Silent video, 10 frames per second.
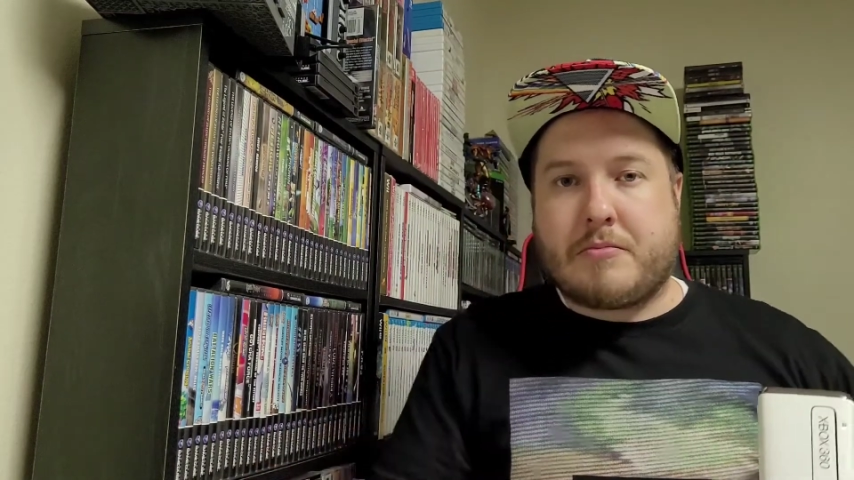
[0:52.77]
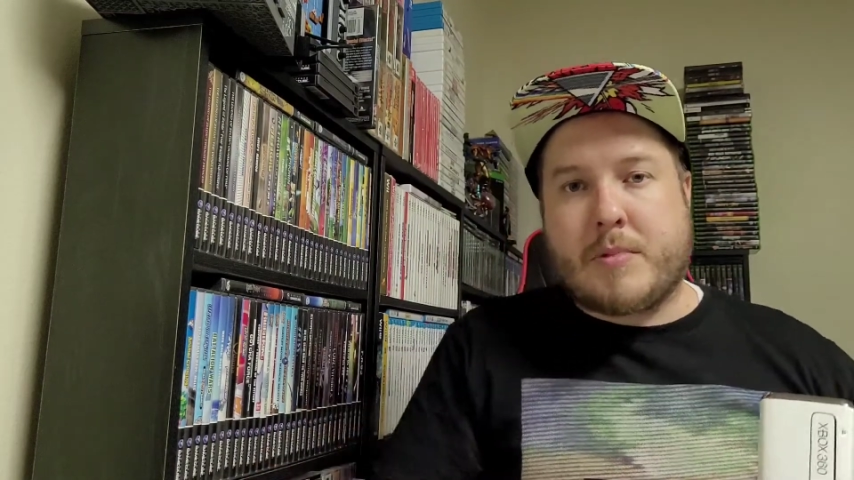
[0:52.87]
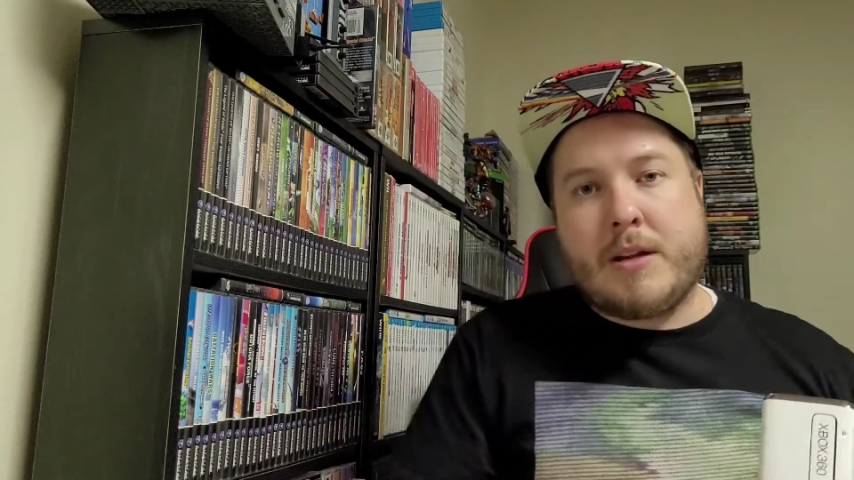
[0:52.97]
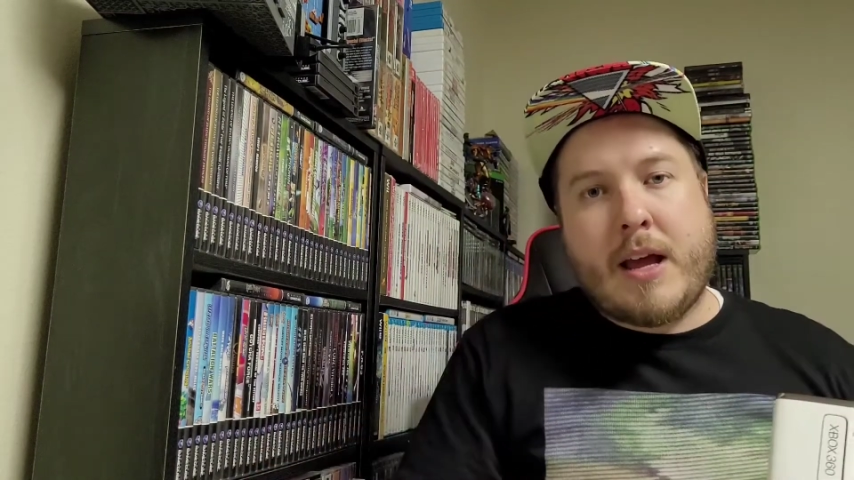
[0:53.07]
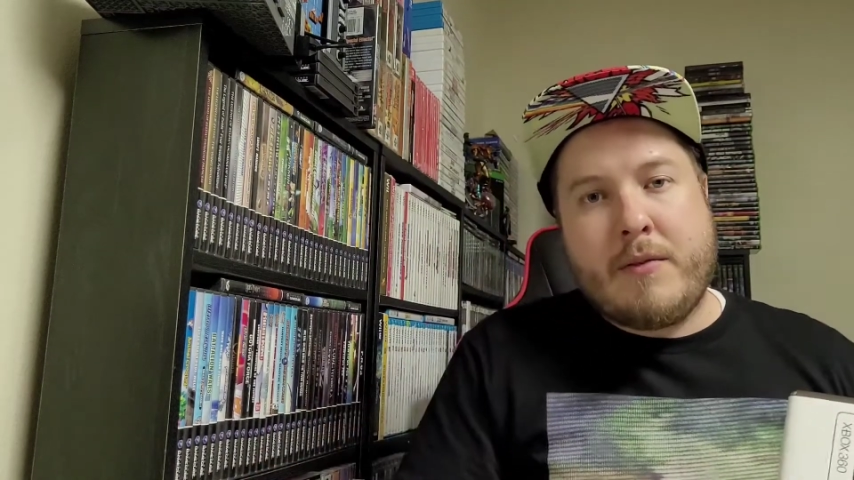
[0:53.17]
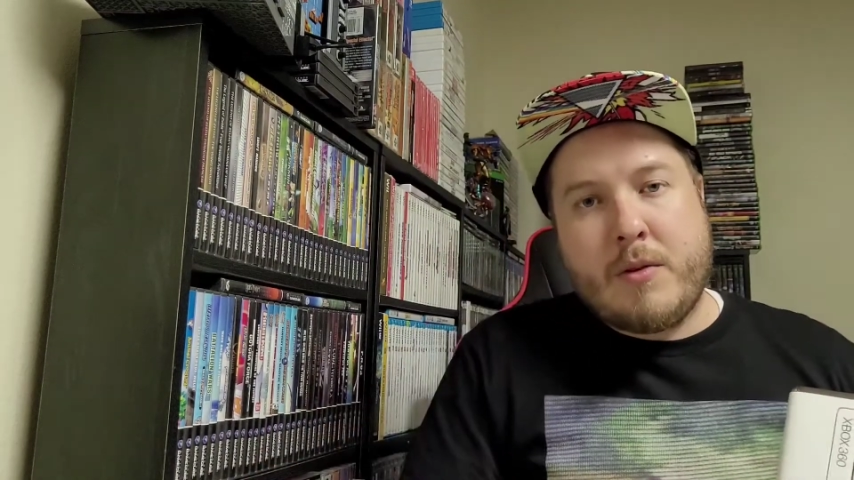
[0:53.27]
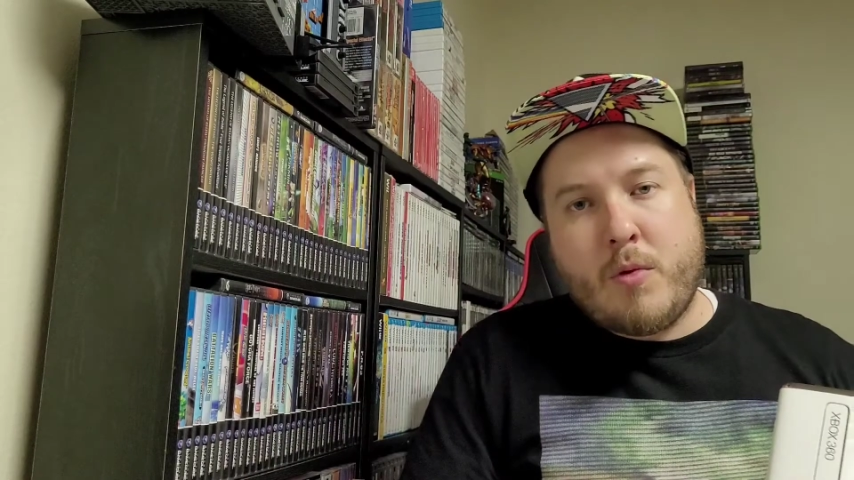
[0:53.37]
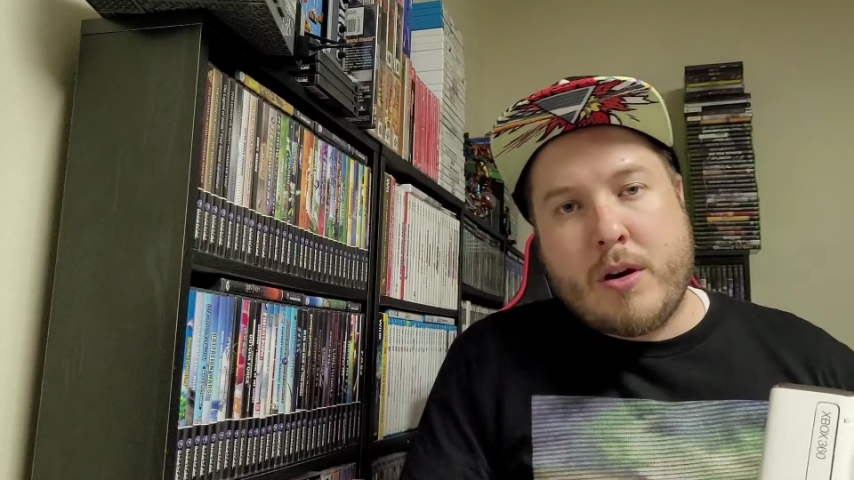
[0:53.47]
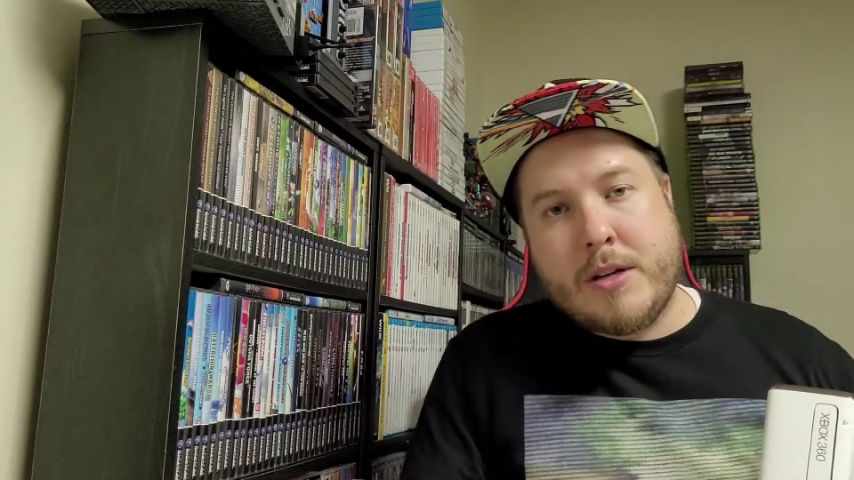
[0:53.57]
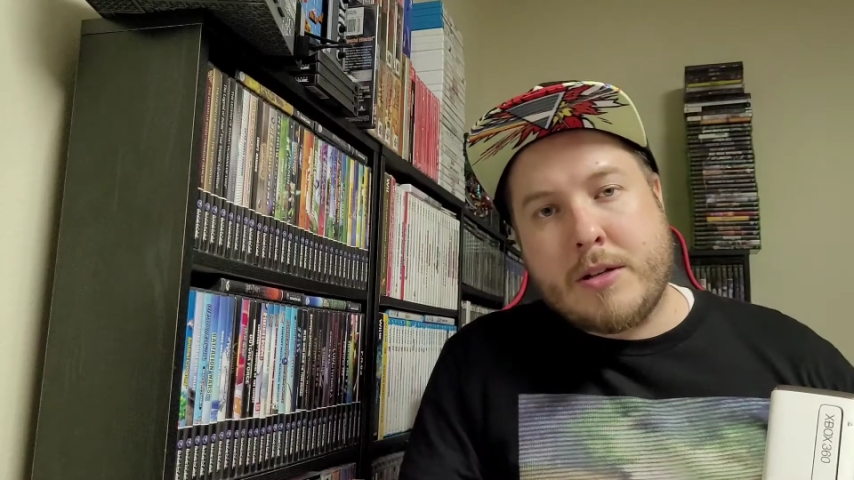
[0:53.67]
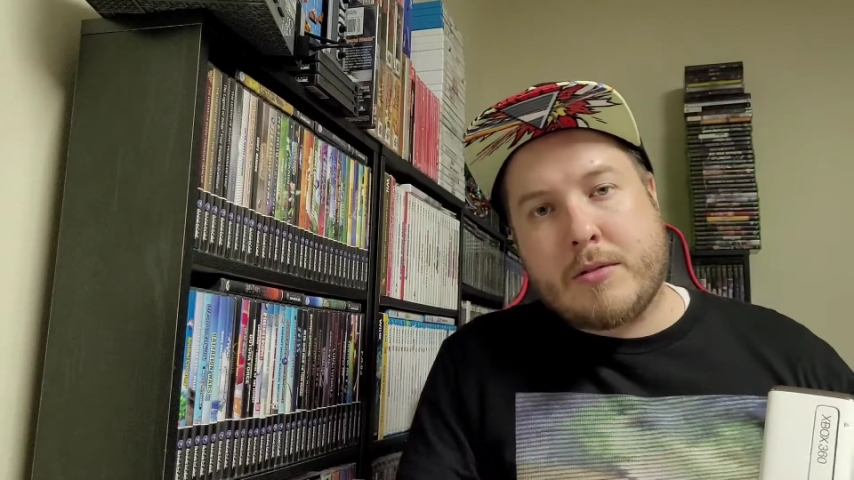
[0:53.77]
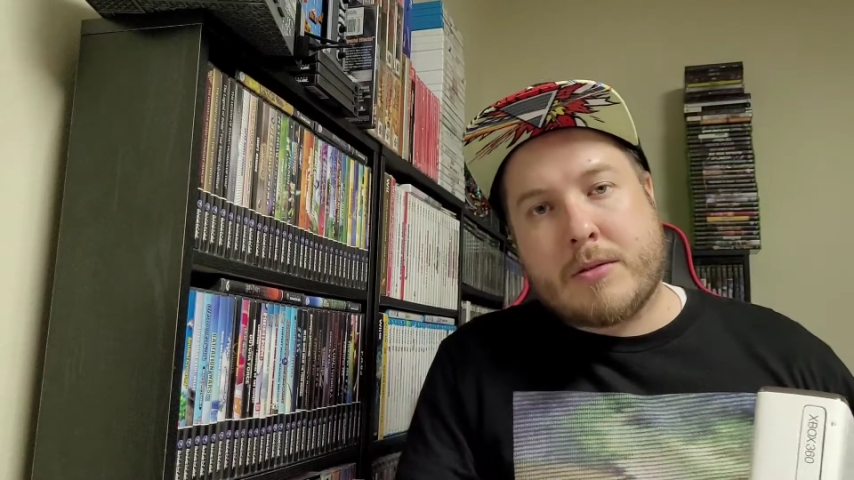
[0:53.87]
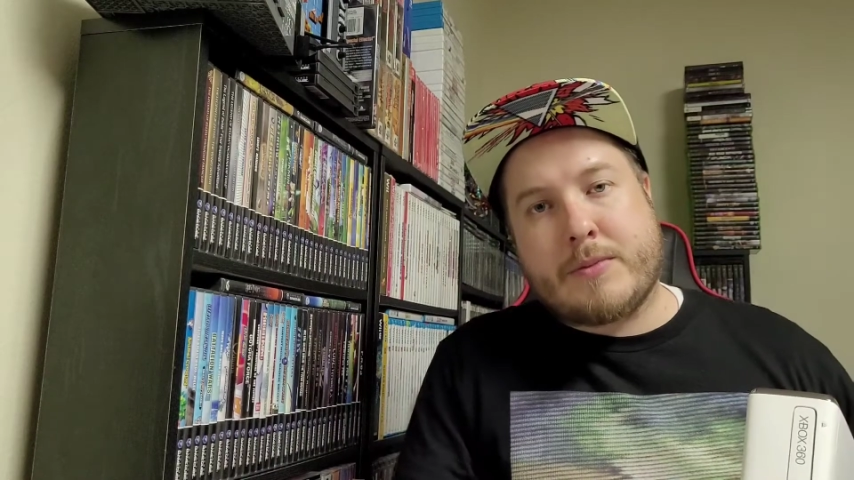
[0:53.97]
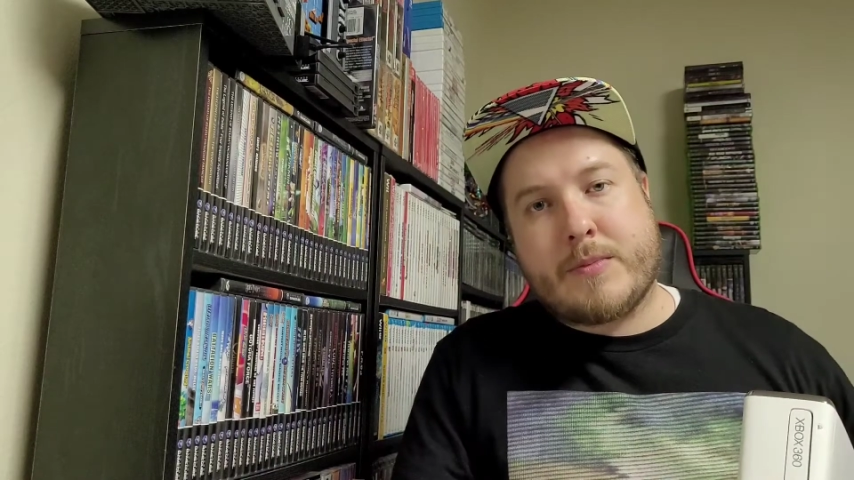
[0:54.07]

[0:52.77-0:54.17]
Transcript: didn't have any more issues.